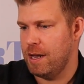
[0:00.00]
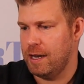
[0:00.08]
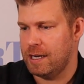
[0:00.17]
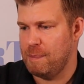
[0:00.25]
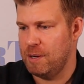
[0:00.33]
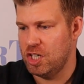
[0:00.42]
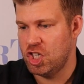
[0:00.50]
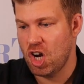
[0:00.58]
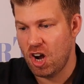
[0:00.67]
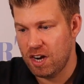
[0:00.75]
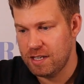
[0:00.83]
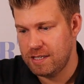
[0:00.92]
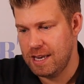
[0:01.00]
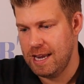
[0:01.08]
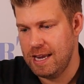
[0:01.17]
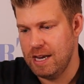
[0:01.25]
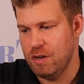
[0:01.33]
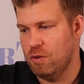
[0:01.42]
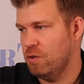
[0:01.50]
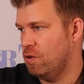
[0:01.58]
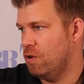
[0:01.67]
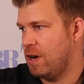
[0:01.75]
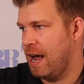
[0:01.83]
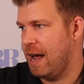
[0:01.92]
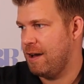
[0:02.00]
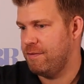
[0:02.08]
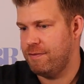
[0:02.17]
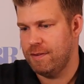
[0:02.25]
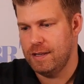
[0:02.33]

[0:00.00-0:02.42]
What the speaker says: a couple of charts in or have